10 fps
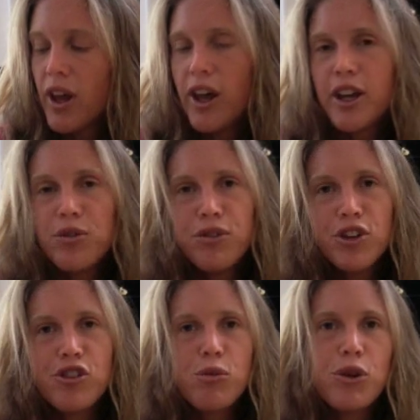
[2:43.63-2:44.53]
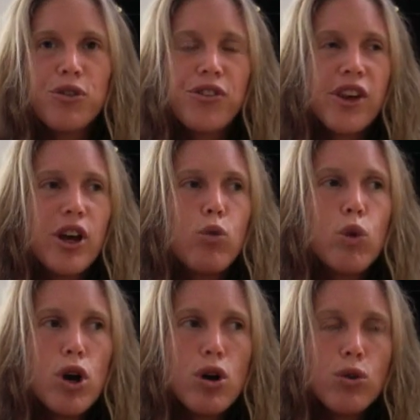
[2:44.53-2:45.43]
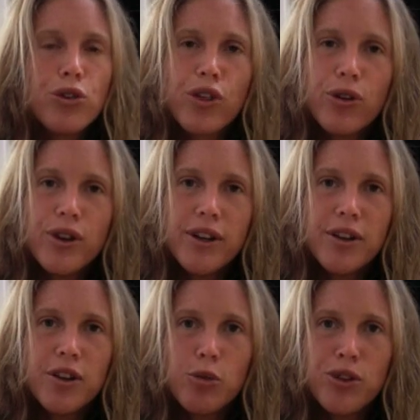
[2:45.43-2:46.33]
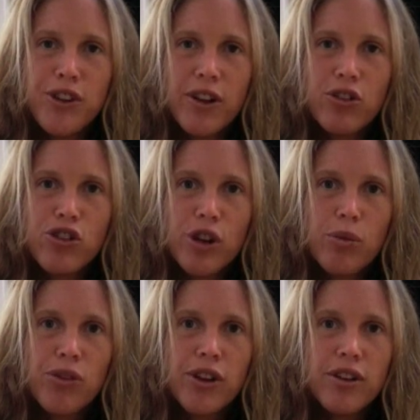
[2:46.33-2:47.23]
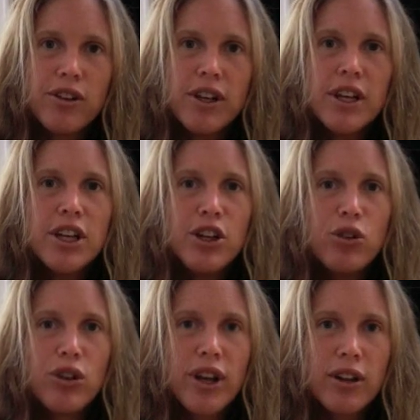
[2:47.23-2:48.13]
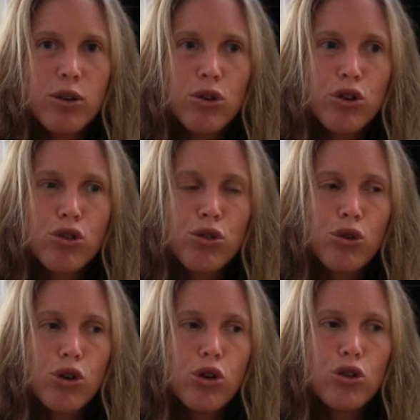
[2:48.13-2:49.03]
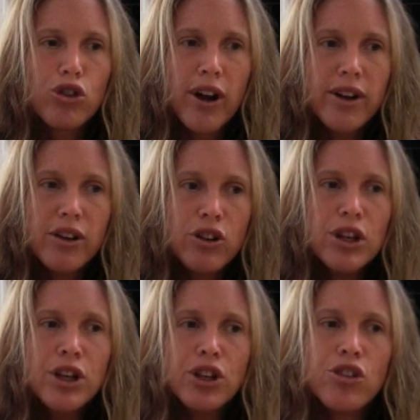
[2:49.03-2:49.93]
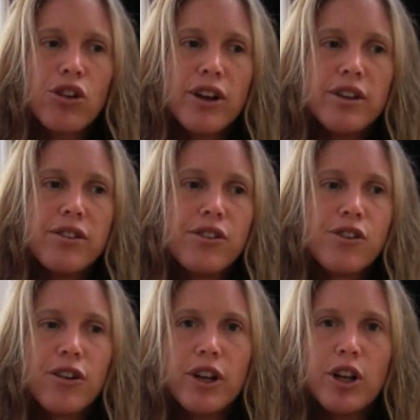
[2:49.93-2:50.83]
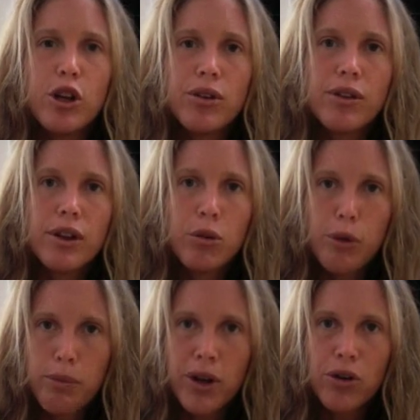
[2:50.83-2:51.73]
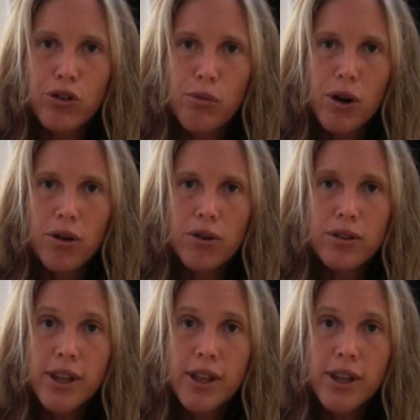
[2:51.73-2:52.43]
A conviction would have said, whoa, slow down on the potato chips and, get a little control, try and start eating a little bit better tomorrow.